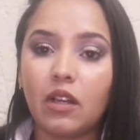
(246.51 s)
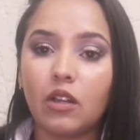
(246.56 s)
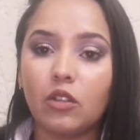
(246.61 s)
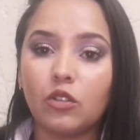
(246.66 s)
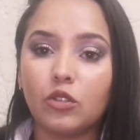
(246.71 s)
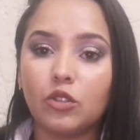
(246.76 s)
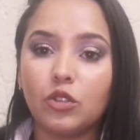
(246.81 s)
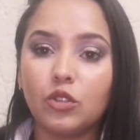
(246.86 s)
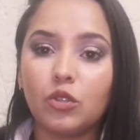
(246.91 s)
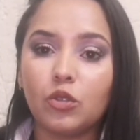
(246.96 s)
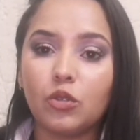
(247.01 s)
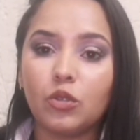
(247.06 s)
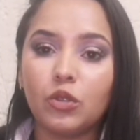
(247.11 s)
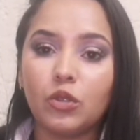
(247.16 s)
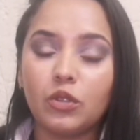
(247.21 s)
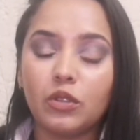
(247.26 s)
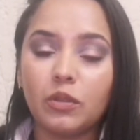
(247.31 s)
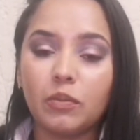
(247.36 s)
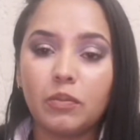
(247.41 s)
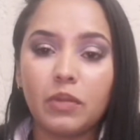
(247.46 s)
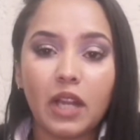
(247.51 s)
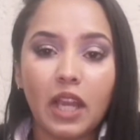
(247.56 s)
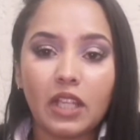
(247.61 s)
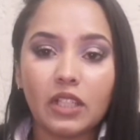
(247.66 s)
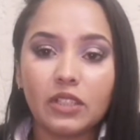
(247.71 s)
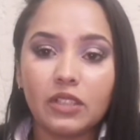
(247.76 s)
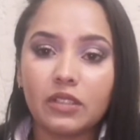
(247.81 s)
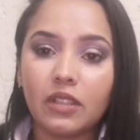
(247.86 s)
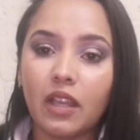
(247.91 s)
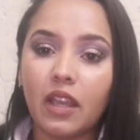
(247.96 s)
I'll show you the
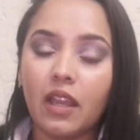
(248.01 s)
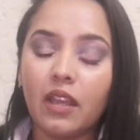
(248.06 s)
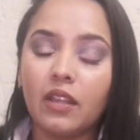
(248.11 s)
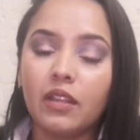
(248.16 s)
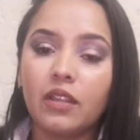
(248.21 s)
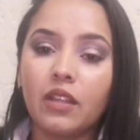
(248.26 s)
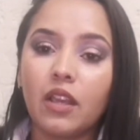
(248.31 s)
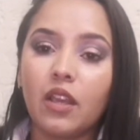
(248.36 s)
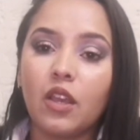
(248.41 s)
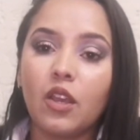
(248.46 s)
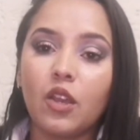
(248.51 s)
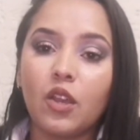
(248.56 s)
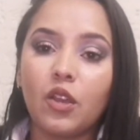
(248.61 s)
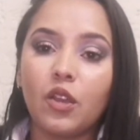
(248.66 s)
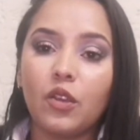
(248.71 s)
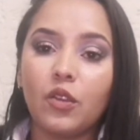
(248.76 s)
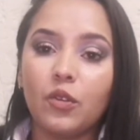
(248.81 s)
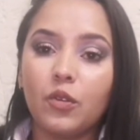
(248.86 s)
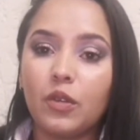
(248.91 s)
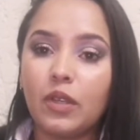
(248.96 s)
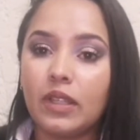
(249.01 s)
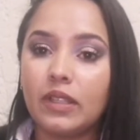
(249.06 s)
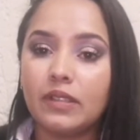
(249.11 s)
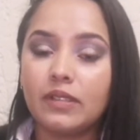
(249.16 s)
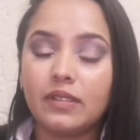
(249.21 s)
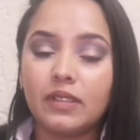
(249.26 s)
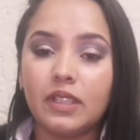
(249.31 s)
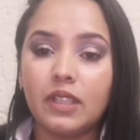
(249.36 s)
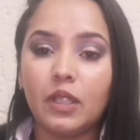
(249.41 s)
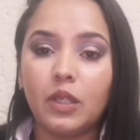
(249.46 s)
brush and you
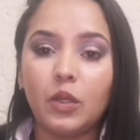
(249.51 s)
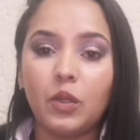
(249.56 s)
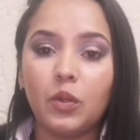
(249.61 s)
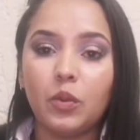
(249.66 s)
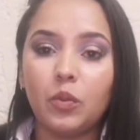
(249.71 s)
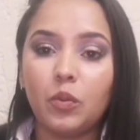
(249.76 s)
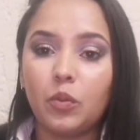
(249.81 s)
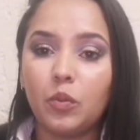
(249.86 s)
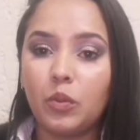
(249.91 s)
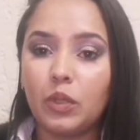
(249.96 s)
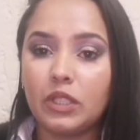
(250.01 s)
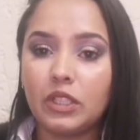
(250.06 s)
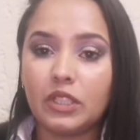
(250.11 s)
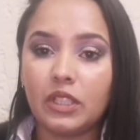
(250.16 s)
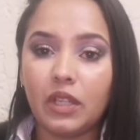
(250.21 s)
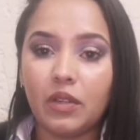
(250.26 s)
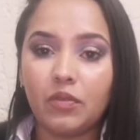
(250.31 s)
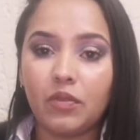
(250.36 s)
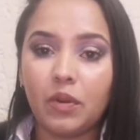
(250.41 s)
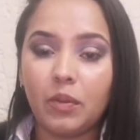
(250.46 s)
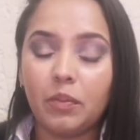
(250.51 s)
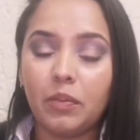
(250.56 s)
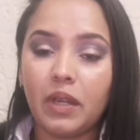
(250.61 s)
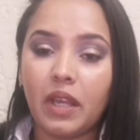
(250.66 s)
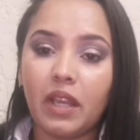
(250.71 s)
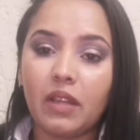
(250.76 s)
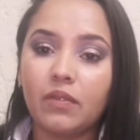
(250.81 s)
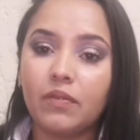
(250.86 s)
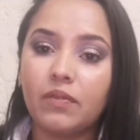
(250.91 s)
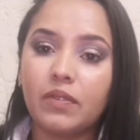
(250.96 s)
can see whichever
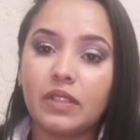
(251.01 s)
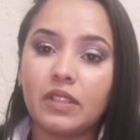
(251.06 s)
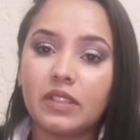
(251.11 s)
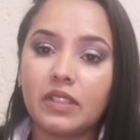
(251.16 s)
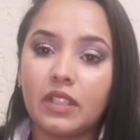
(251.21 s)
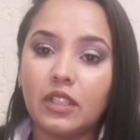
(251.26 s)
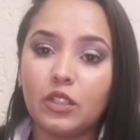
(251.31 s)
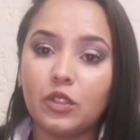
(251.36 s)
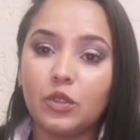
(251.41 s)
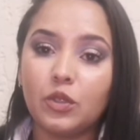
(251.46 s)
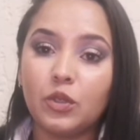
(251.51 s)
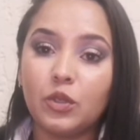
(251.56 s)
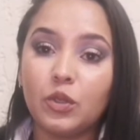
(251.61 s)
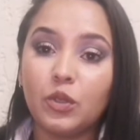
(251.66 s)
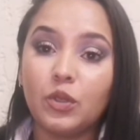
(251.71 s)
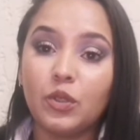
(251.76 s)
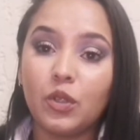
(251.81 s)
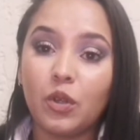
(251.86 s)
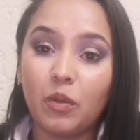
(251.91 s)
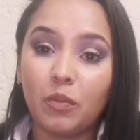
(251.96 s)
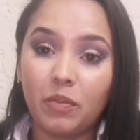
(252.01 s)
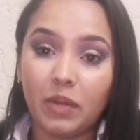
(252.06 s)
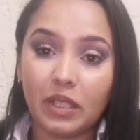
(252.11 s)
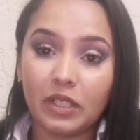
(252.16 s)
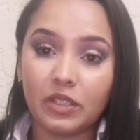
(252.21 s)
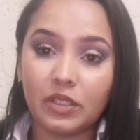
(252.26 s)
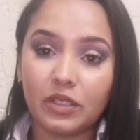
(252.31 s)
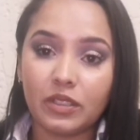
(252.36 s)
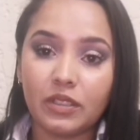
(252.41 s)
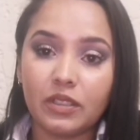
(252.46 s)
brand fits into your
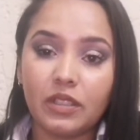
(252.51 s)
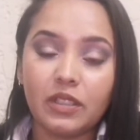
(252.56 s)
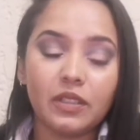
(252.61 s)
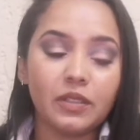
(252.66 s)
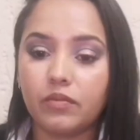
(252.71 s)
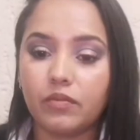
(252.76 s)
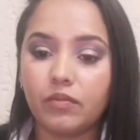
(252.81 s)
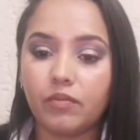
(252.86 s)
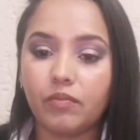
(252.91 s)
budget.